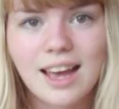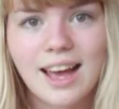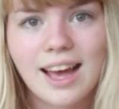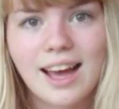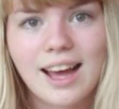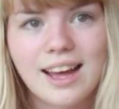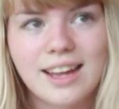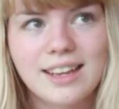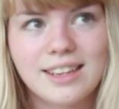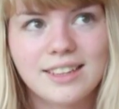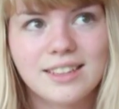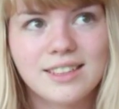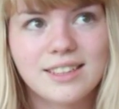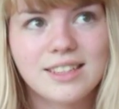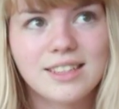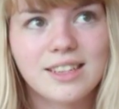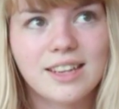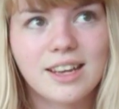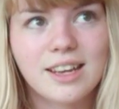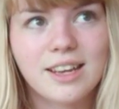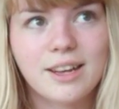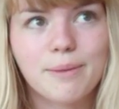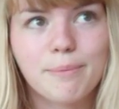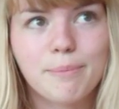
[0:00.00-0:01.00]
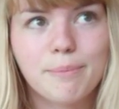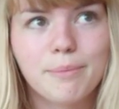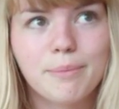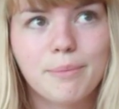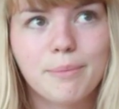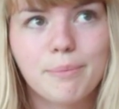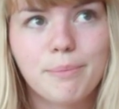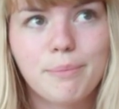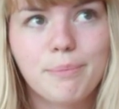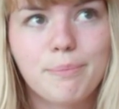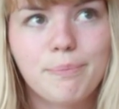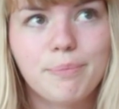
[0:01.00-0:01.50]
And
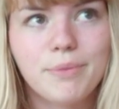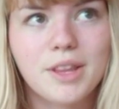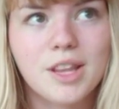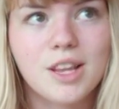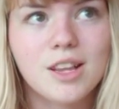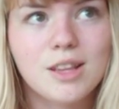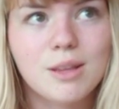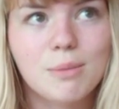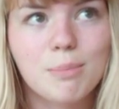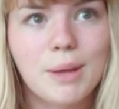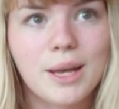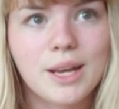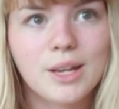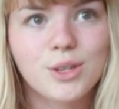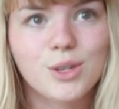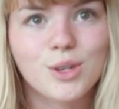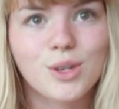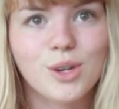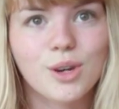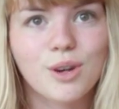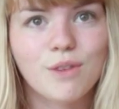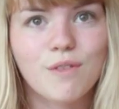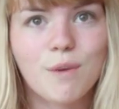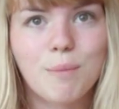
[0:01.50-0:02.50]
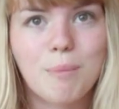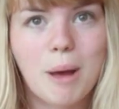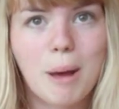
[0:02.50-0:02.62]
um, this picture of a